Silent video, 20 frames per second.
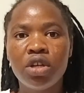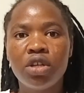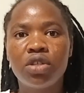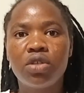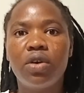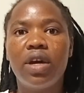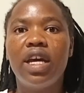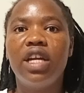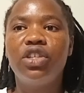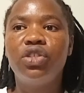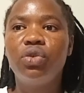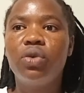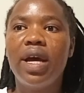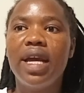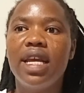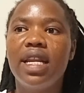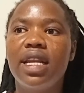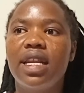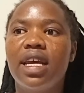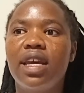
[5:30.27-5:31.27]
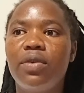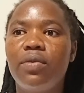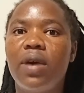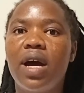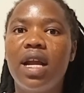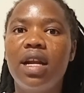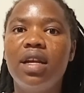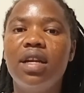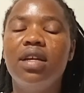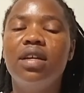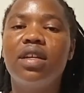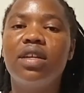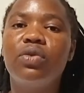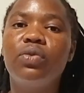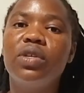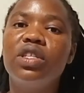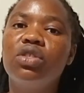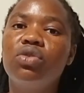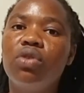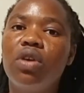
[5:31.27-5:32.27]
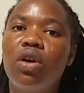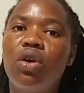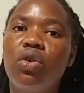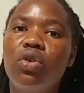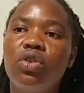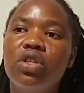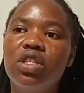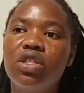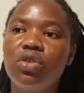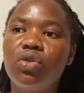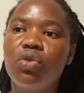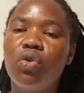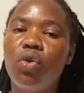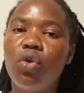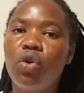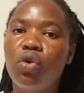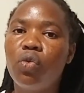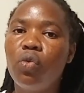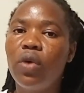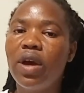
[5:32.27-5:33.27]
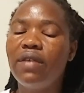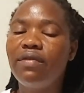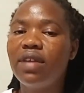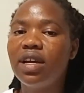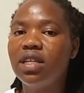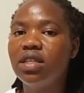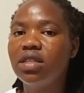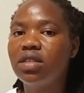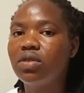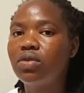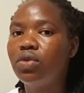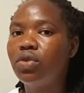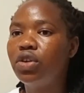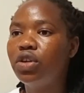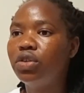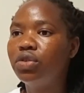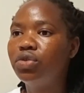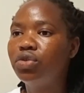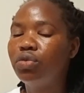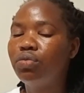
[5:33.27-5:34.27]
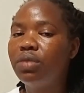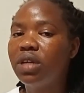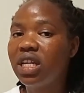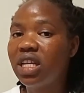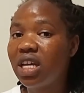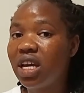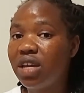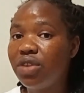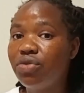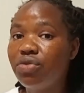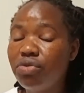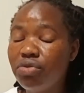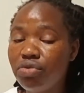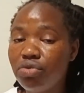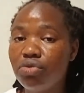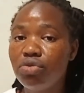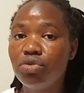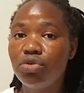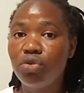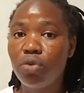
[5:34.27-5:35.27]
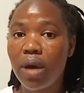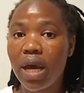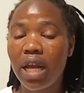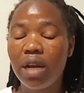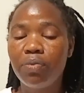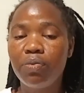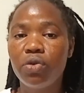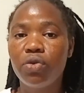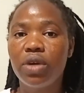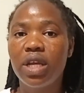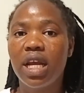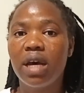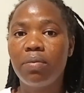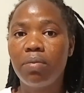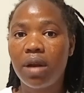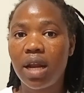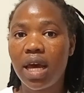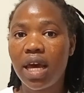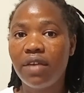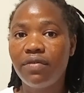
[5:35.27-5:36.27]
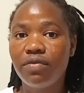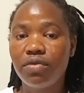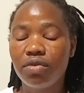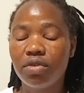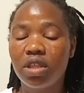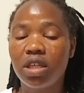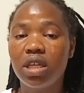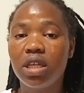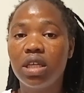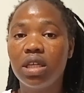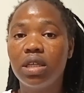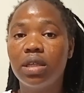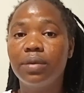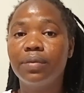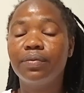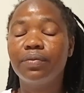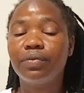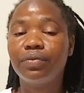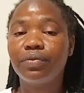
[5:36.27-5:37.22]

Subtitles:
So ensure in day one, request your host or whoever is going to be near you to help you in applying for the